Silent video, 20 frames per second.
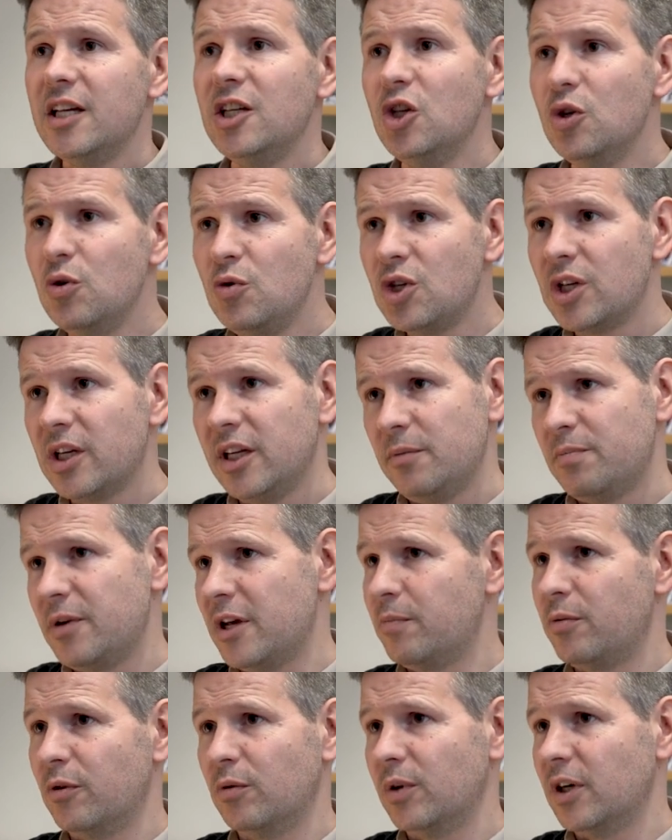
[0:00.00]
Usually,
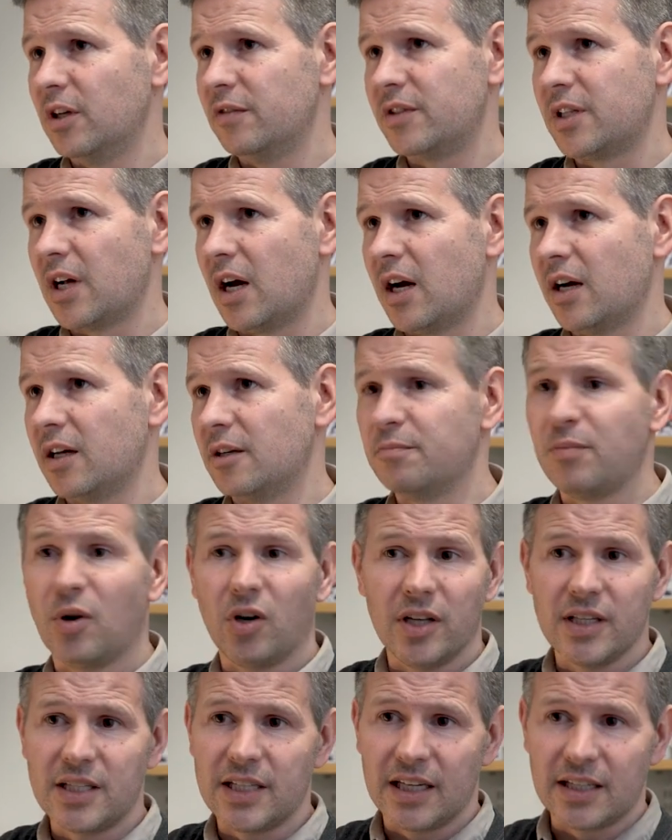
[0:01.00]
people will have done
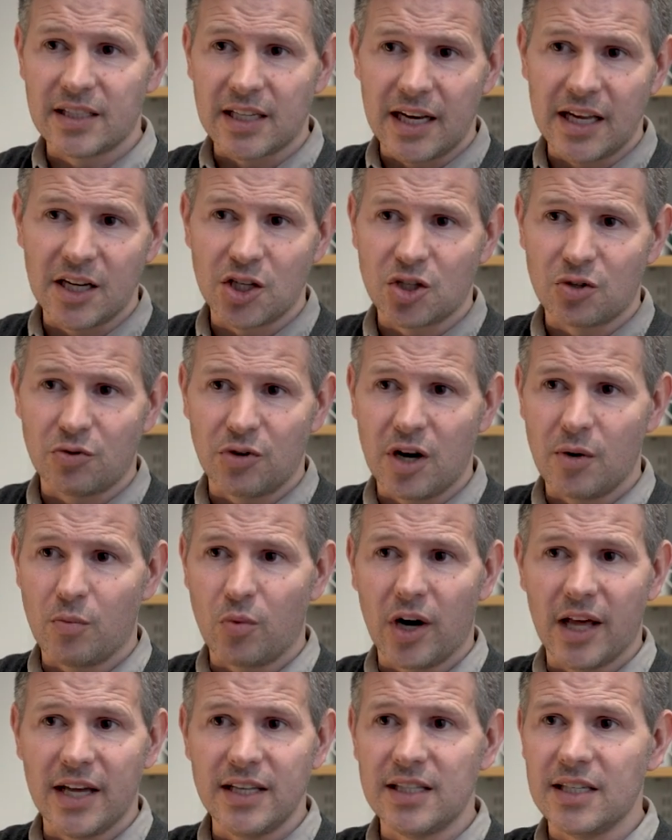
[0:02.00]
politics and history and
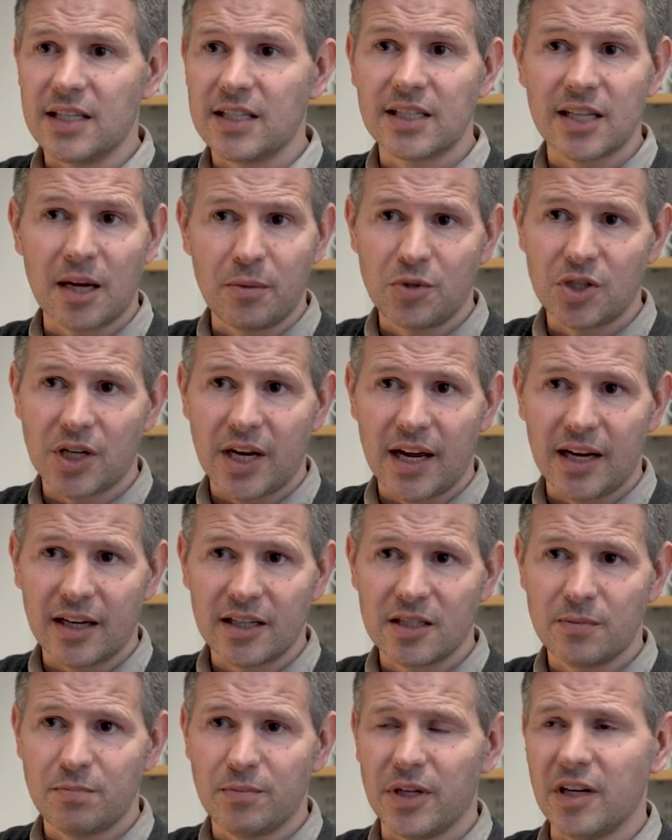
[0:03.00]
related
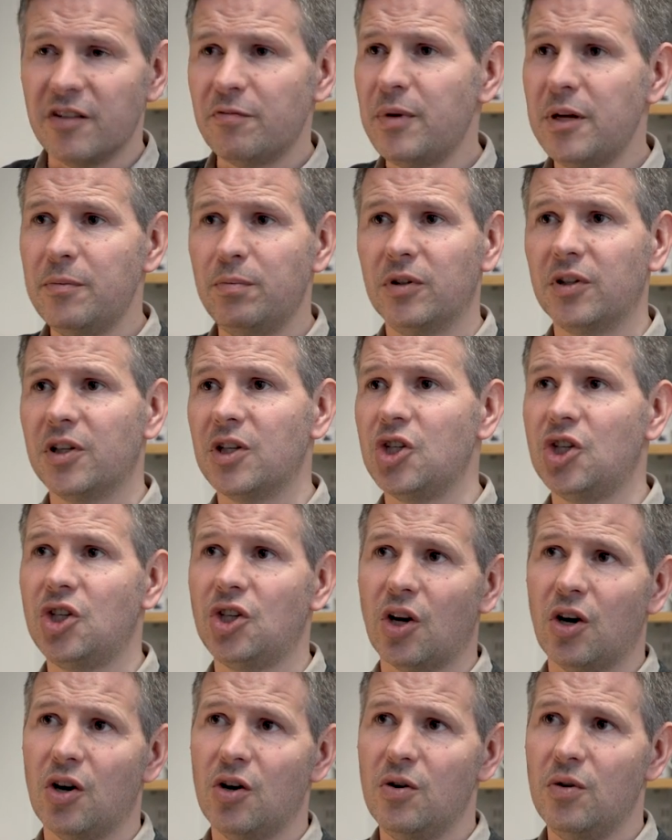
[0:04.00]
subjects, but if people can
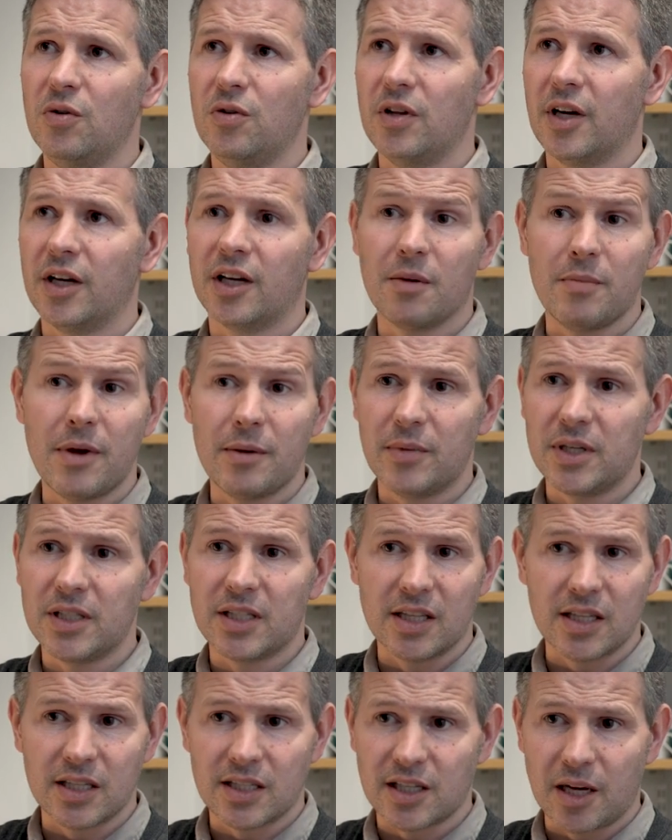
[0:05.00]
show a commitment
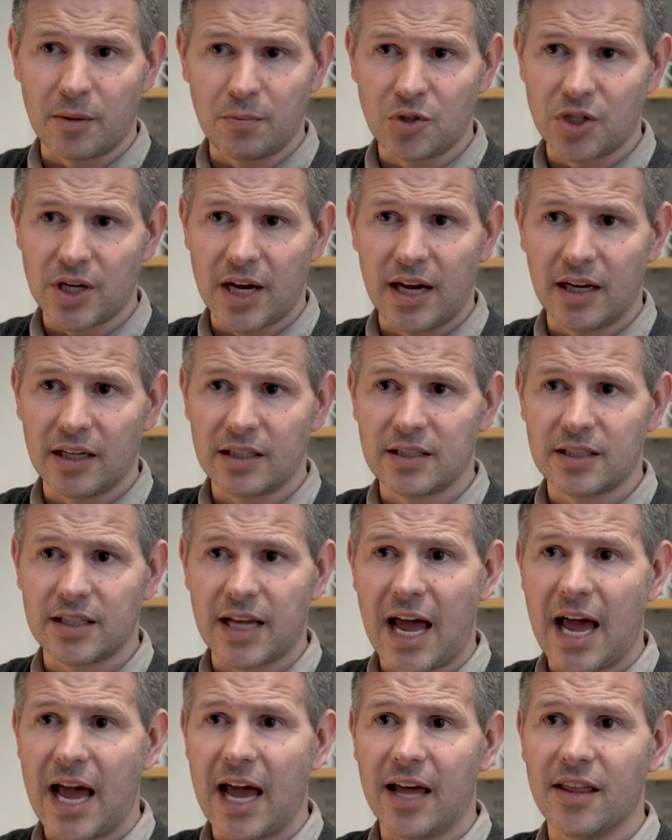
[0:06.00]
to the subject
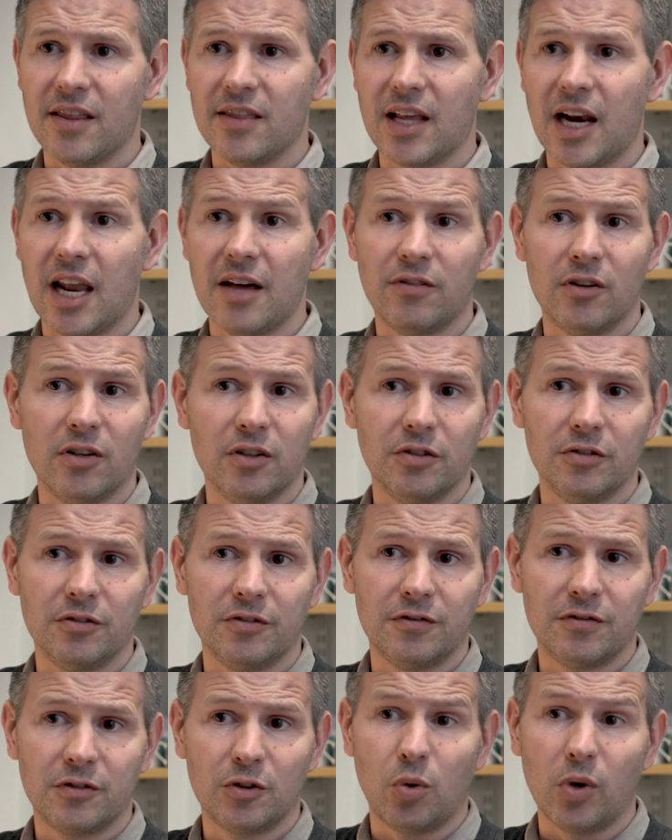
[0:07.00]
and the level
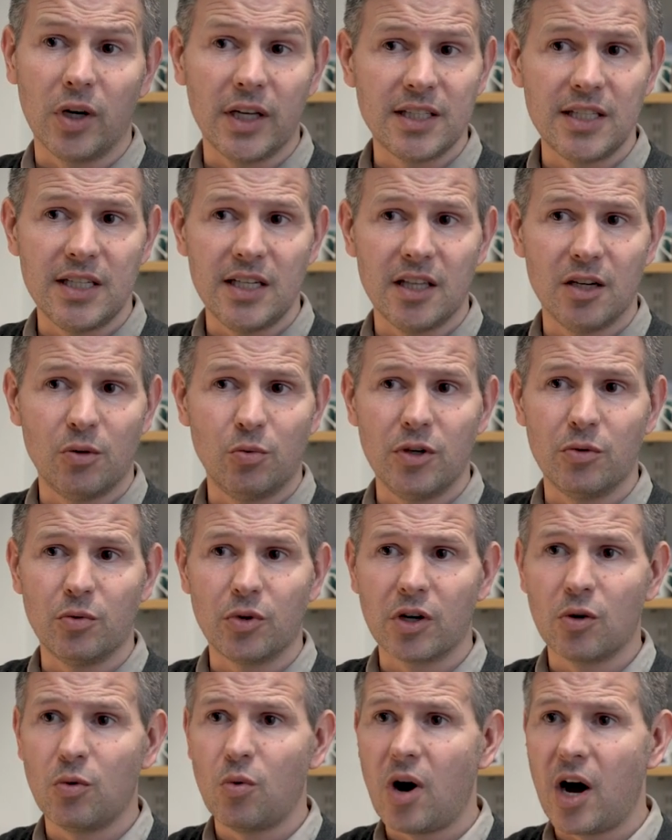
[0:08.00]
of quality that we
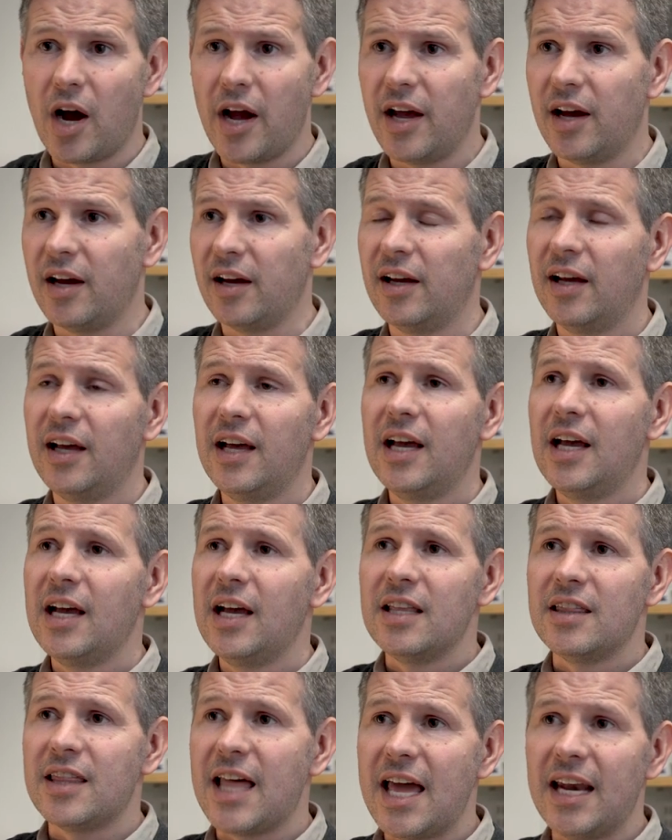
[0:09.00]
require,
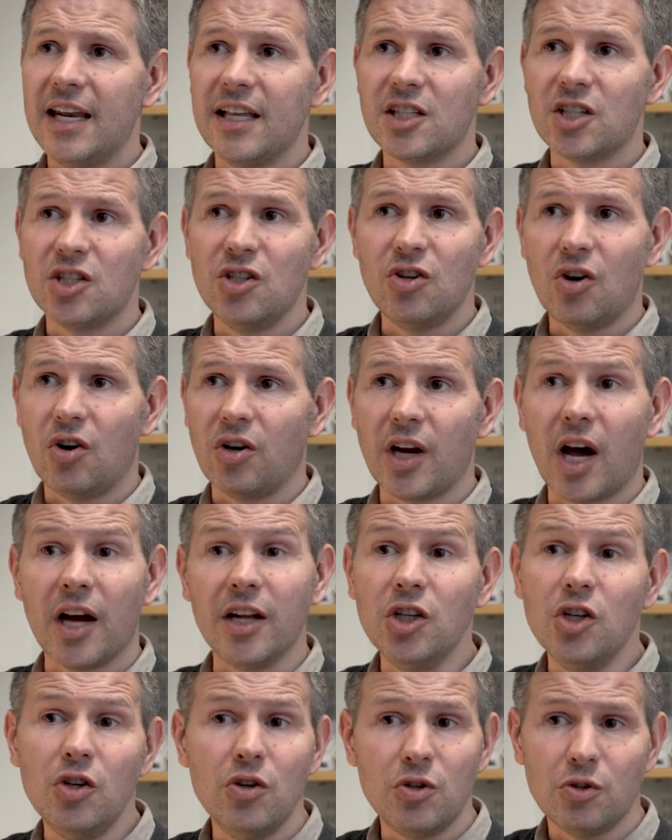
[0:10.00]
then it's not
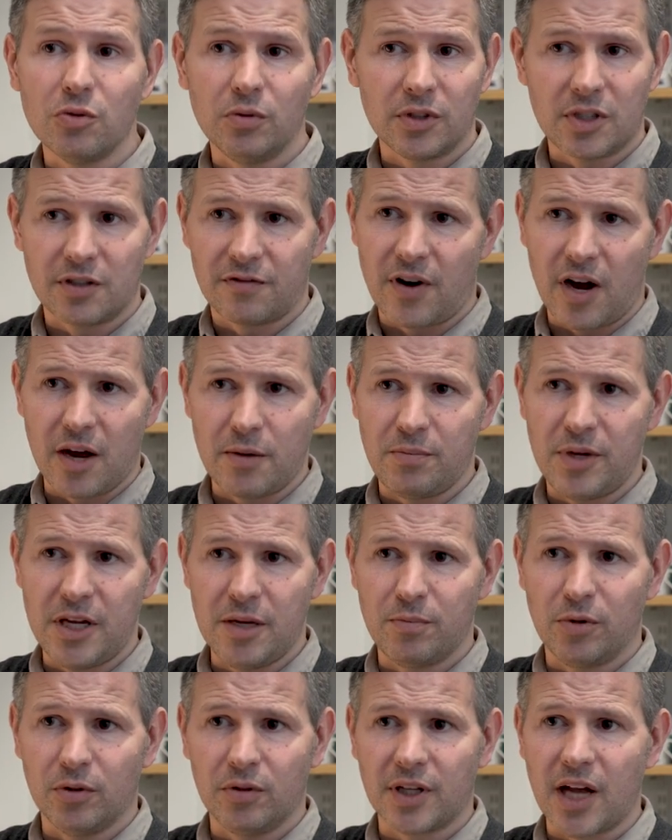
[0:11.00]
unusual to find
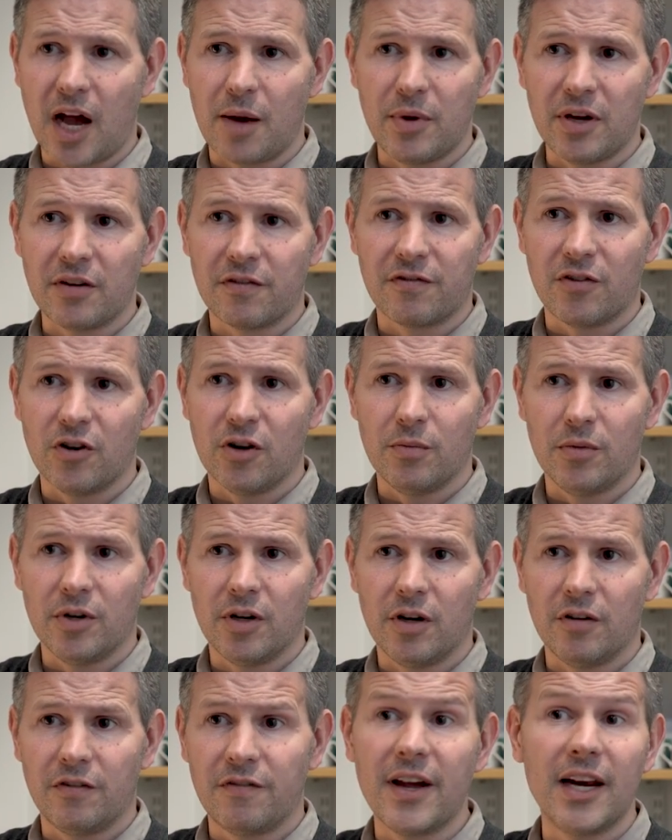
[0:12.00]
people coming from
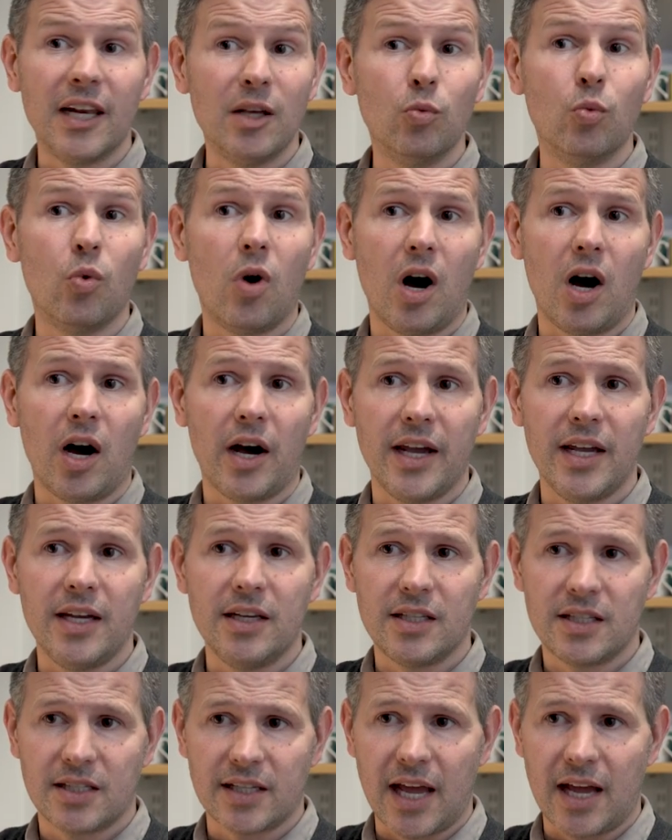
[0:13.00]
a fairly
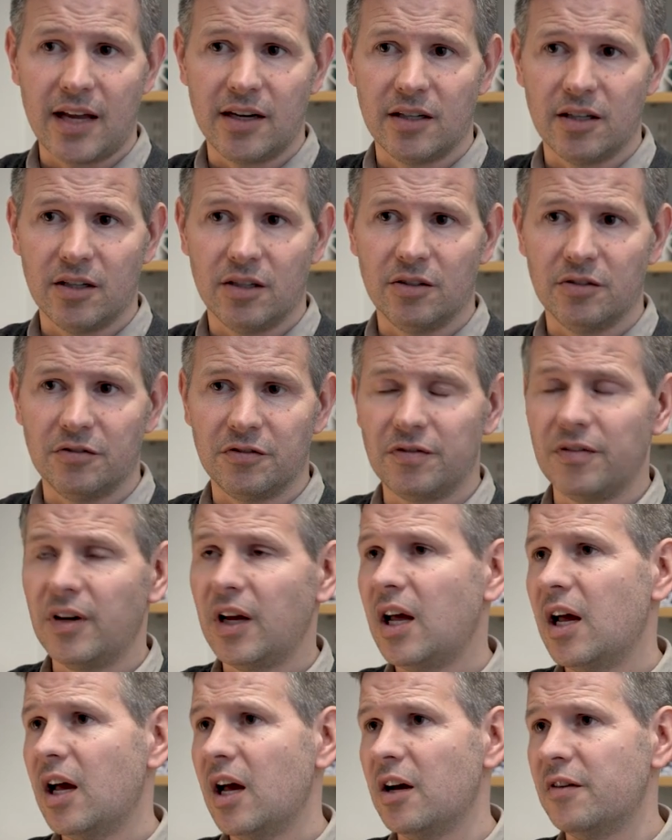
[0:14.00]
wide set of
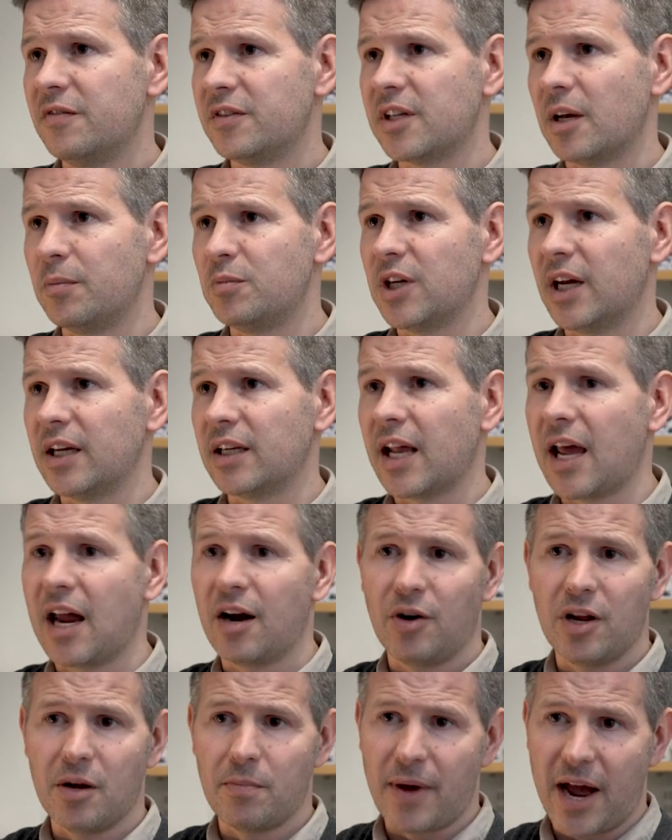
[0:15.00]
subject
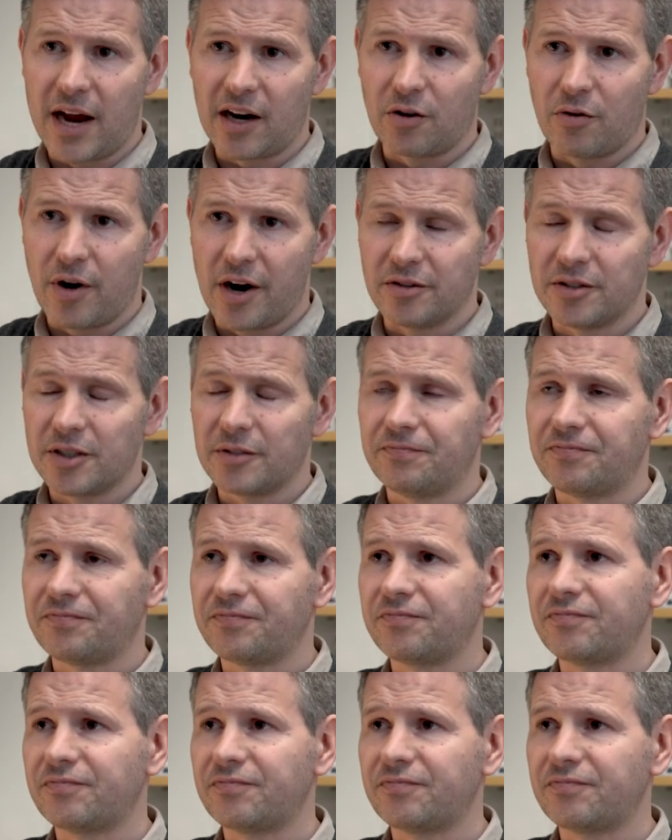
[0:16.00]
area backgrounds.